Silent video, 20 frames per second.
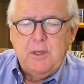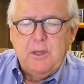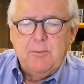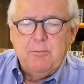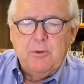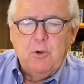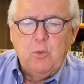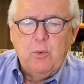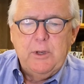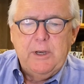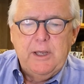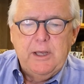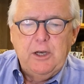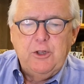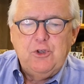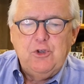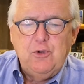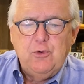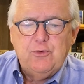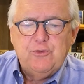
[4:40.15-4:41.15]
But when
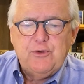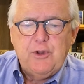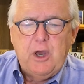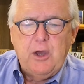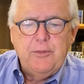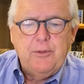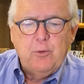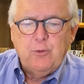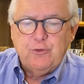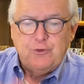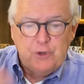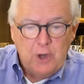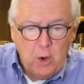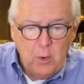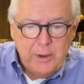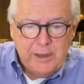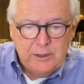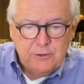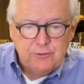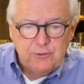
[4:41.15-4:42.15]
Elihu saw there was no
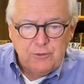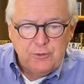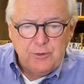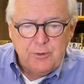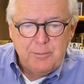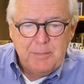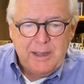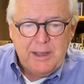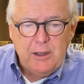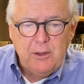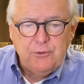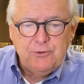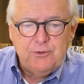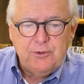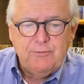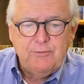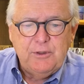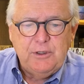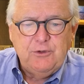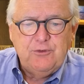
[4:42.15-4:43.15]
answer to the mouths
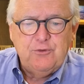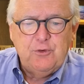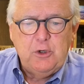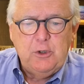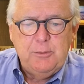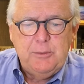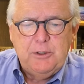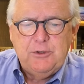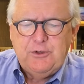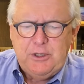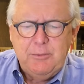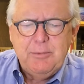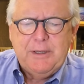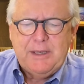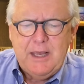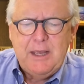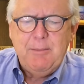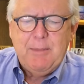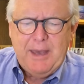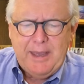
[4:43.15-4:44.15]
of these three men, he
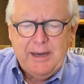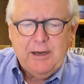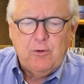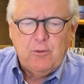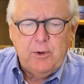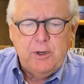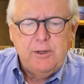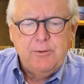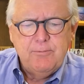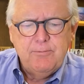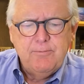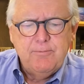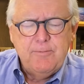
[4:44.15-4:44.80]
became angry.